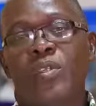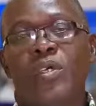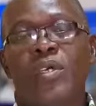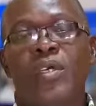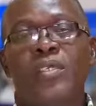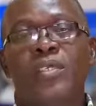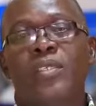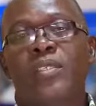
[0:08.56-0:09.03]

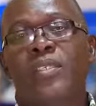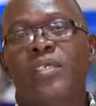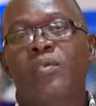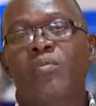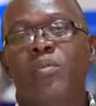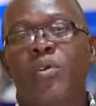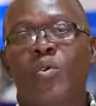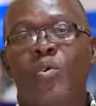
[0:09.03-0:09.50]

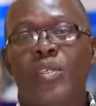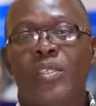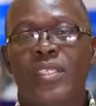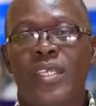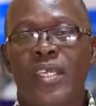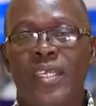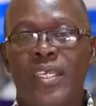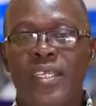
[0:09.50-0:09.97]
Bekoe
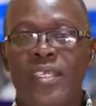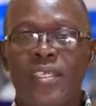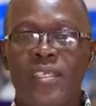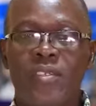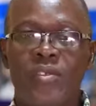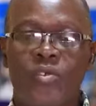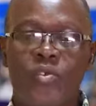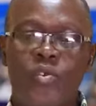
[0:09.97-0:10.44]
Tackie,
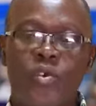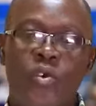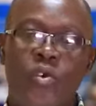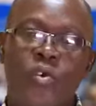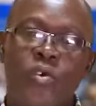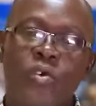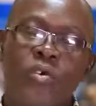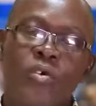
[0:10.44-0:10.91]

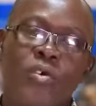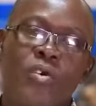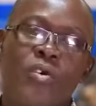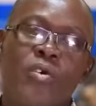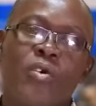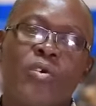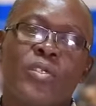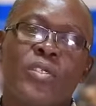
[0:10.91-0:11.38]
your
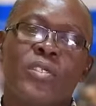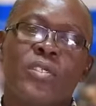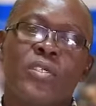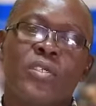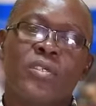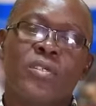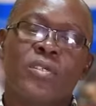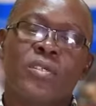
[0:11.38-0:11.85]
course
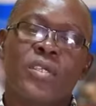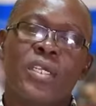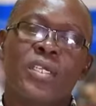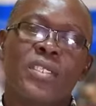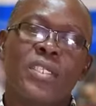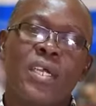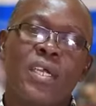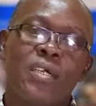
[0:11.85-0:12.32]

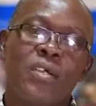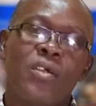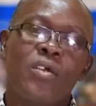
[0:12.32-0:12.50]
instructor